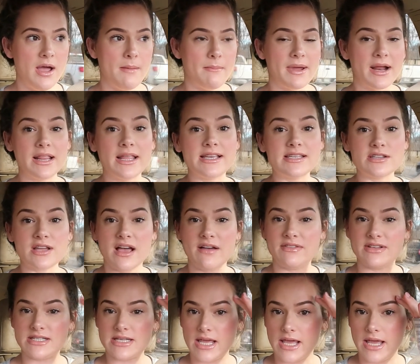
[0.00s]
but at least I'll have
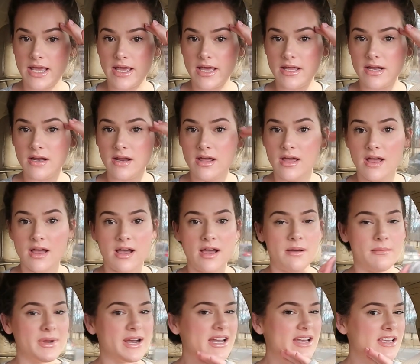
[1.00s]
a tan.
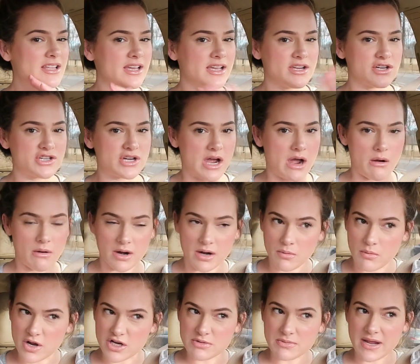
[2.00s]
But I need to, like, shower
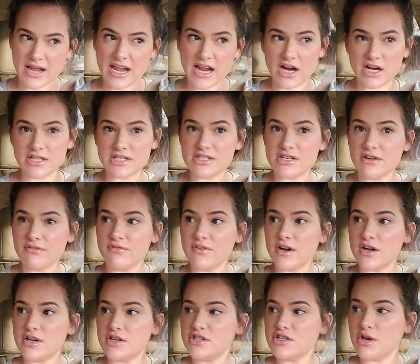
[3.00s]
and wash my hair and stuff
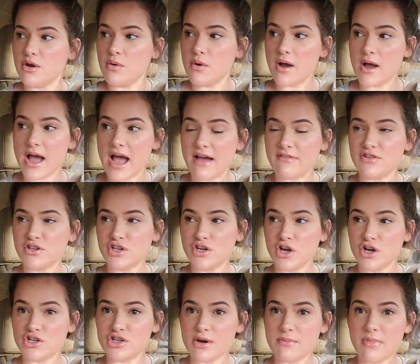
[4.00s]
first. So after the
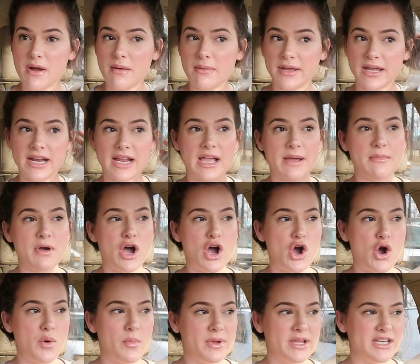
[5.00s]
doctor, I'm probably gonna come
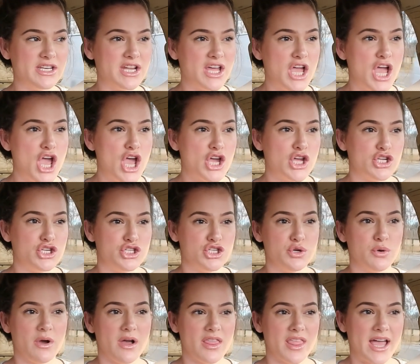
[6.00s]
home and
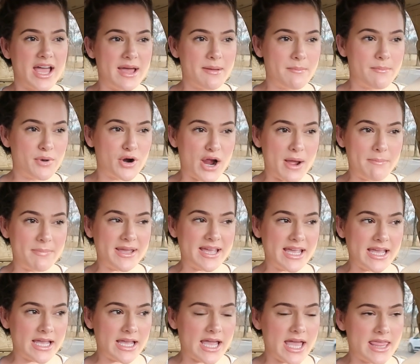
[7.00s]
do all that
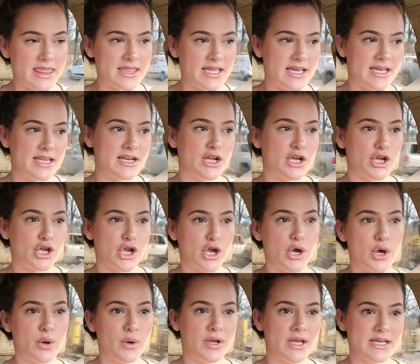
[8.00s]
prepping and then
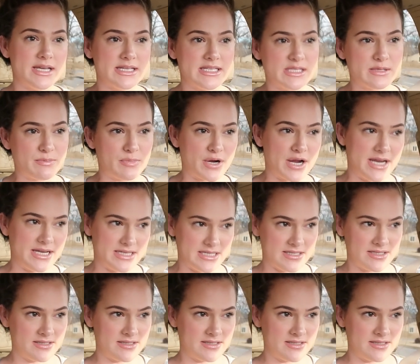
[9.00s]
go get a spray